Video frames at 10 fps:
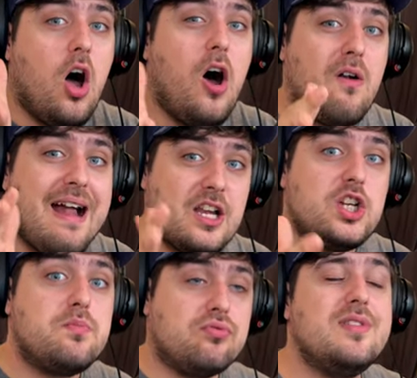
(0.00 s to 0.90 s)
are
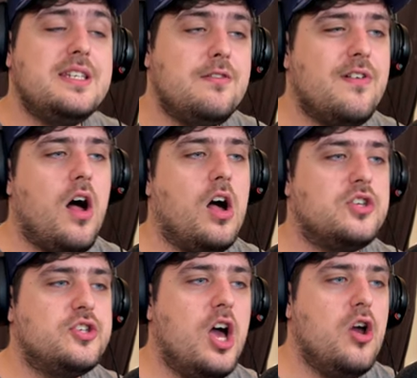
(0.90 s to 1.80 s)
actually pretty fast.
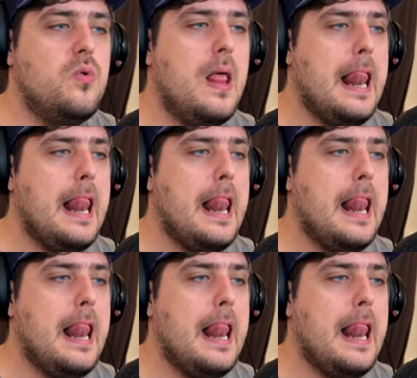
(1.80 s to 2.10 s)
So...